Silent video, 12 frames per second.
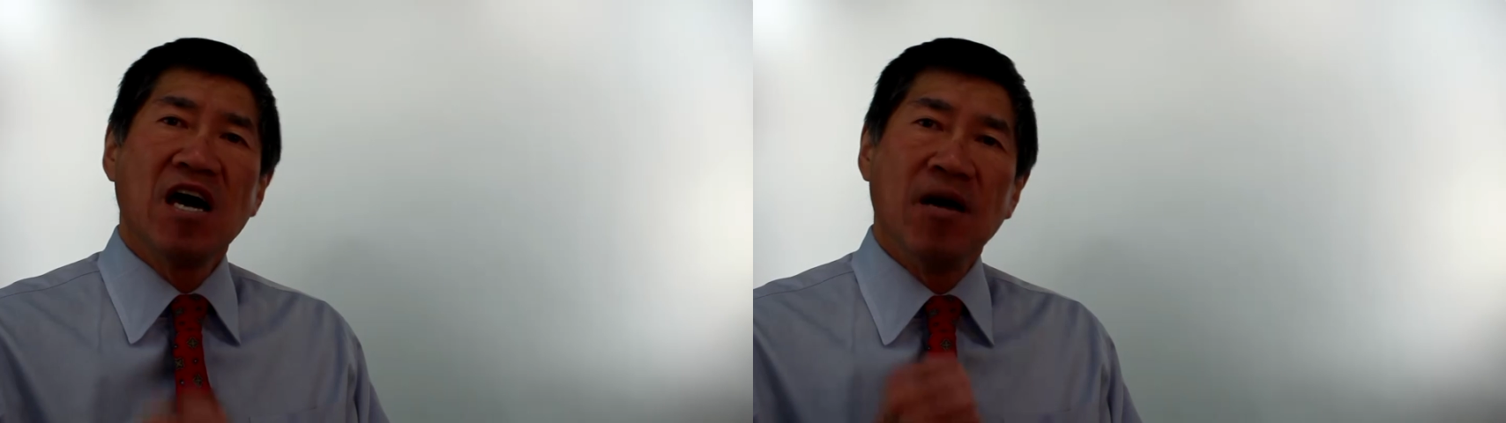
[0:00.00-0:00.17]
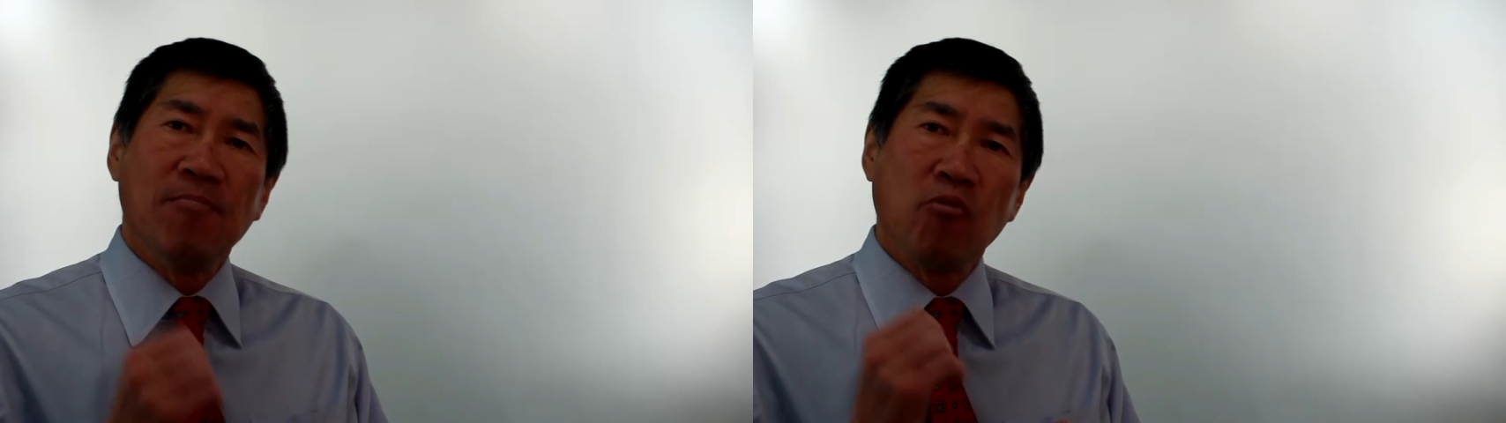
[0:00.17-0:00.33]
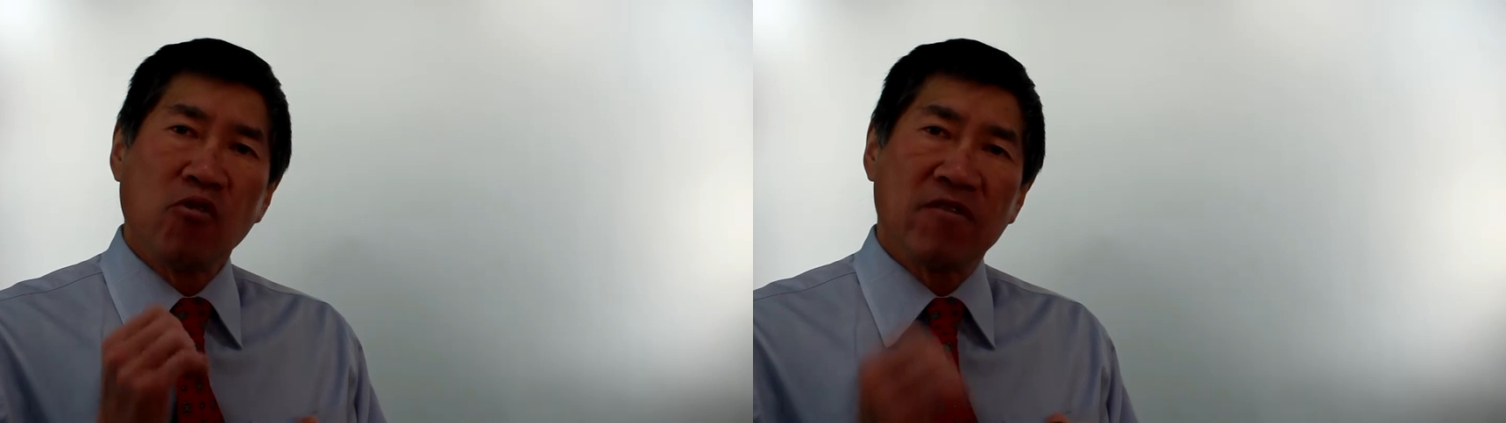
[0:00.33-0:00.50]

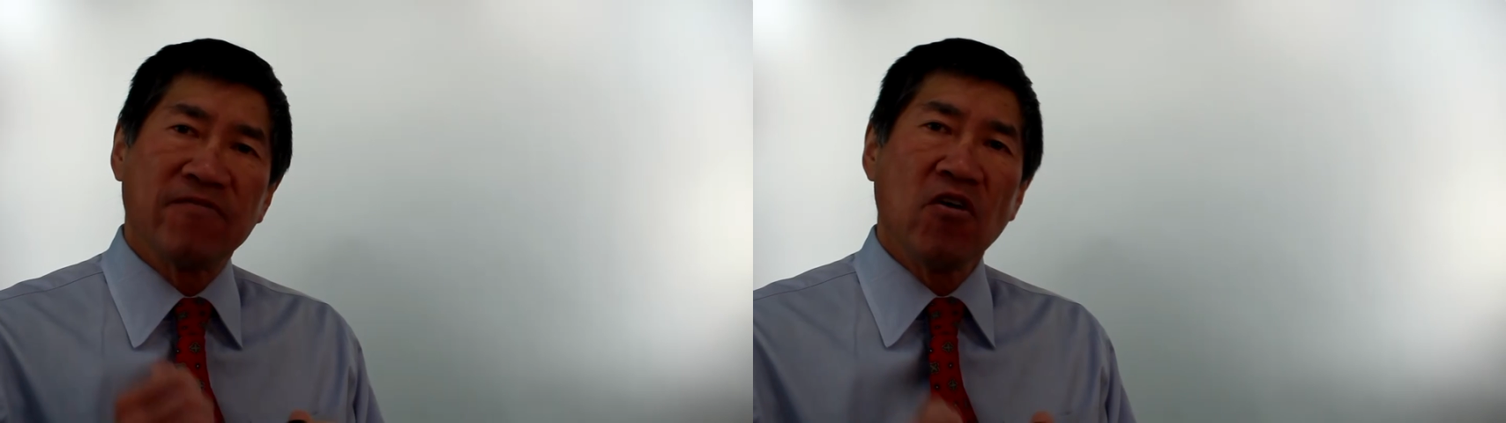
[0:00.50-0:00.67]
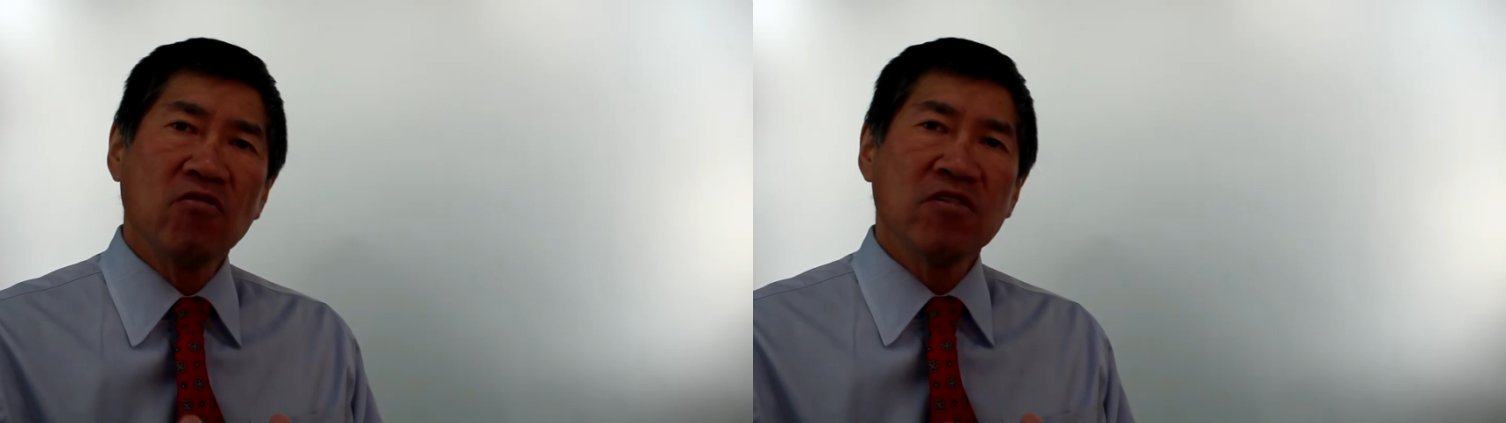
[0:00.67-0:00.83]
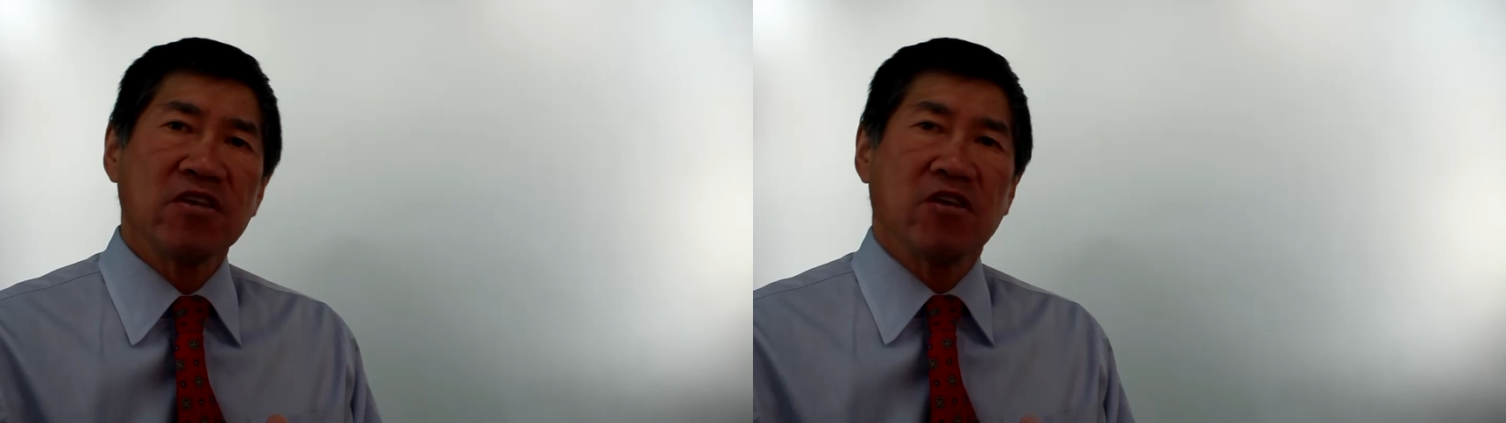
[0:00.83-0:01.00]
a
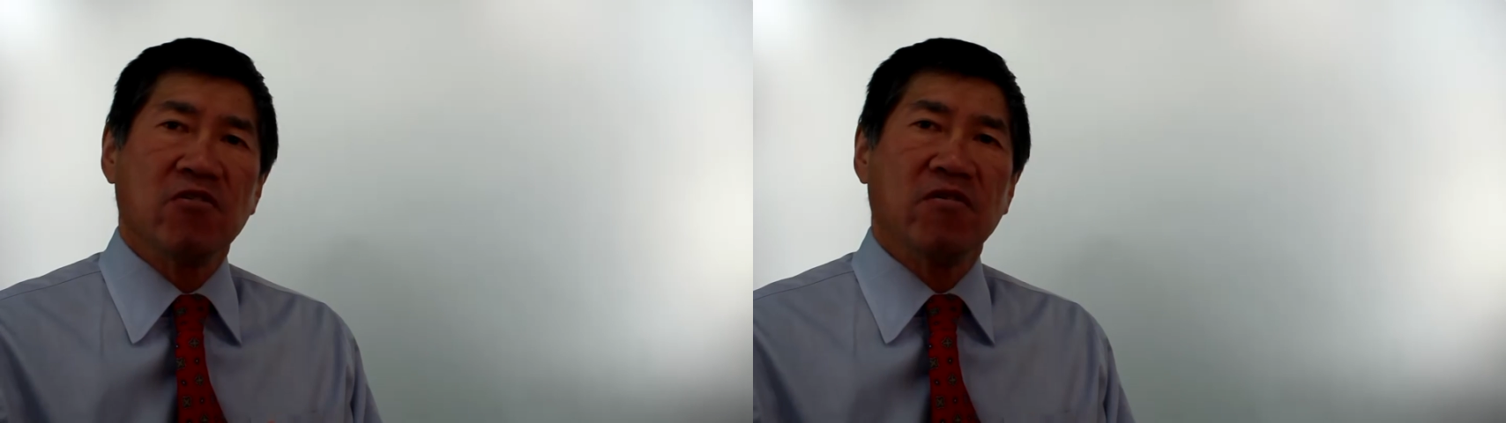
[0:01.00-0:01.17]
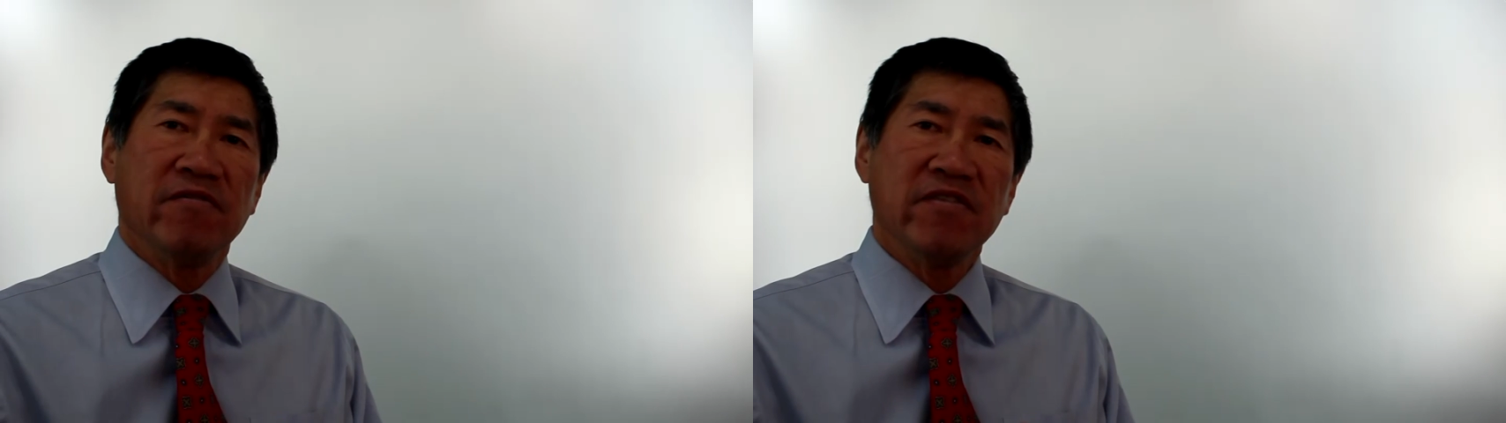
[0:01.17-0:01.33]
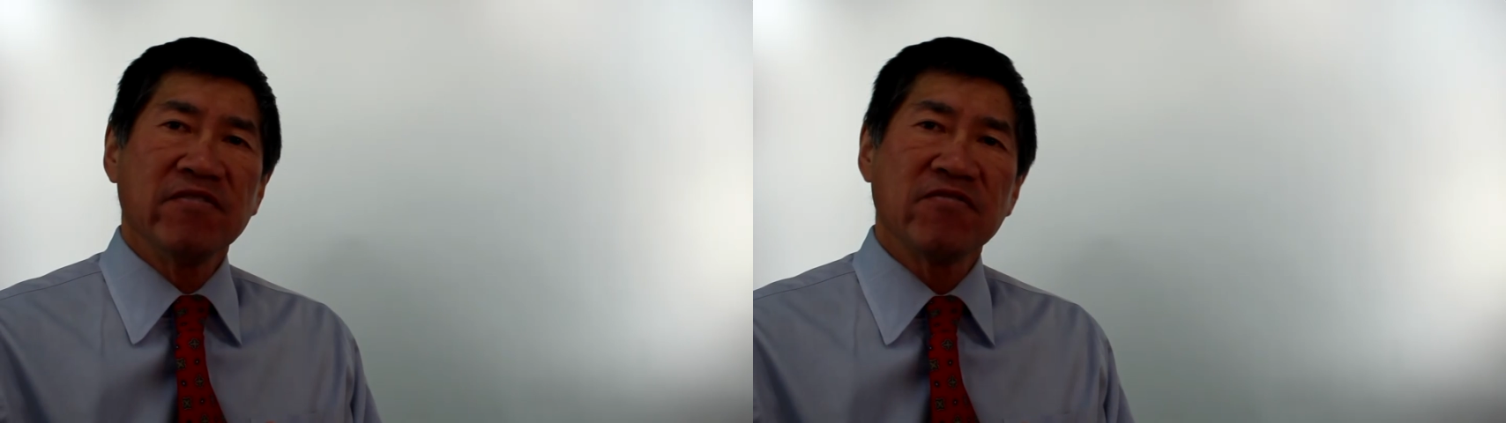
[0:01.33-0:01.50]
portfolio
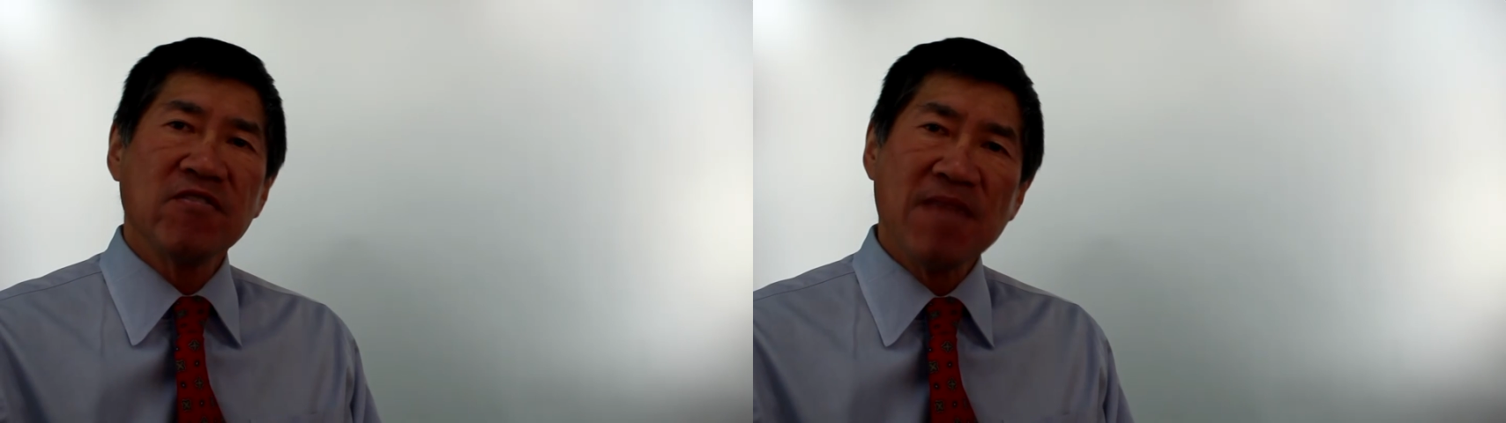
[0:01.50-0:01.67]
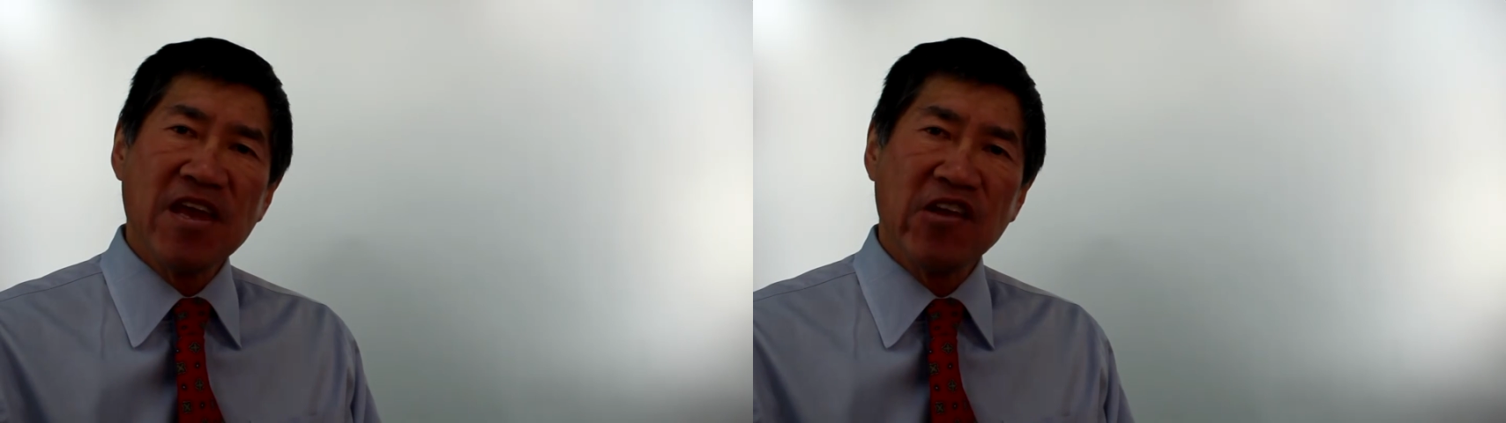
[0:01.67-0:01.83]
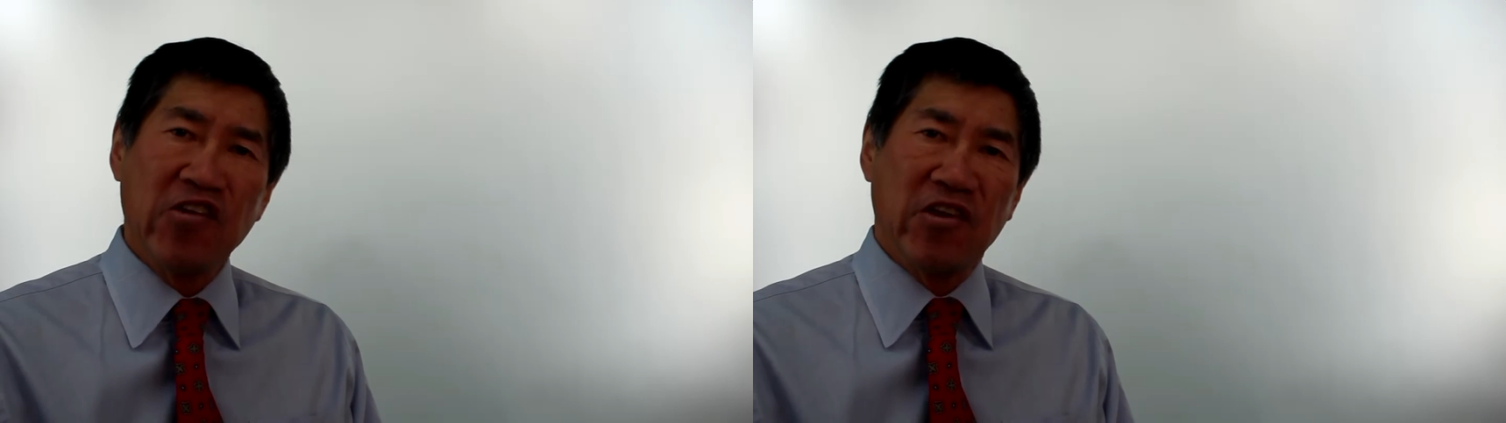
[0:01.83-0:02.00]
of
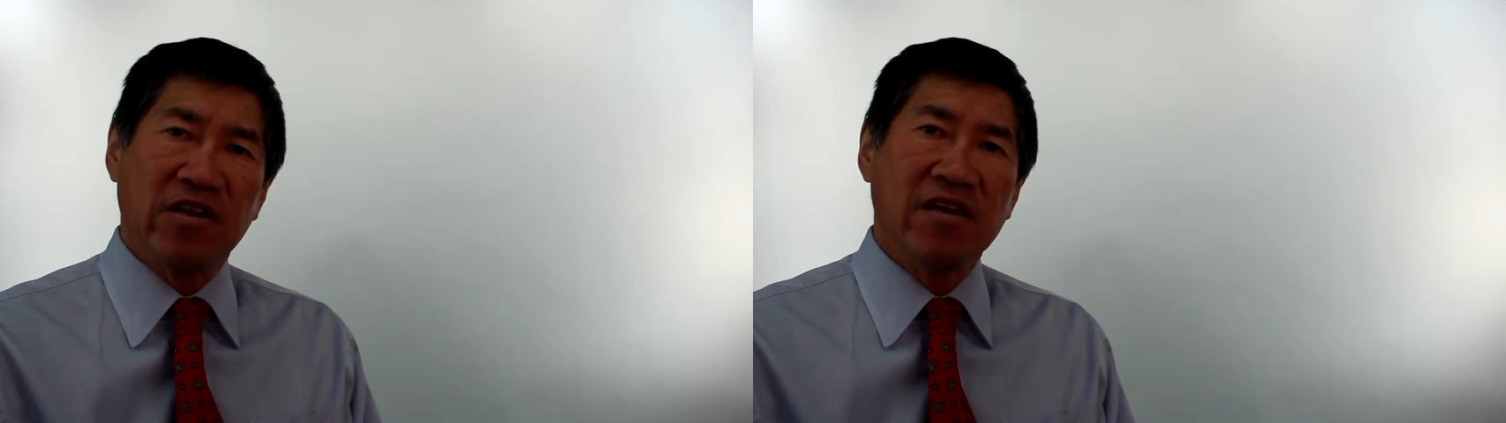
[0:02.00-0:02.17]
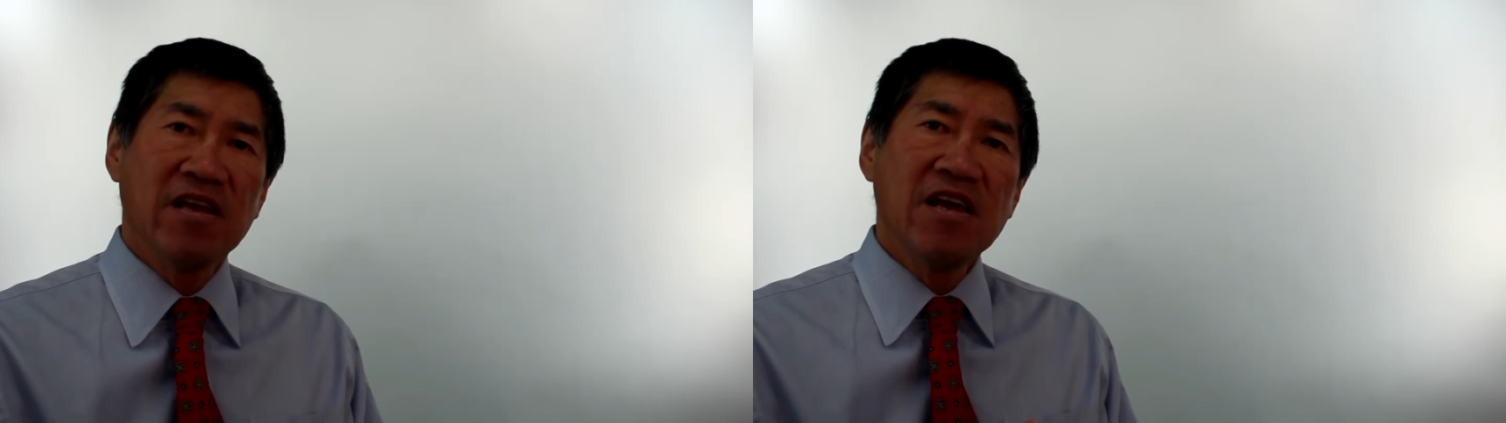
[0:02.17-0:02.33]
information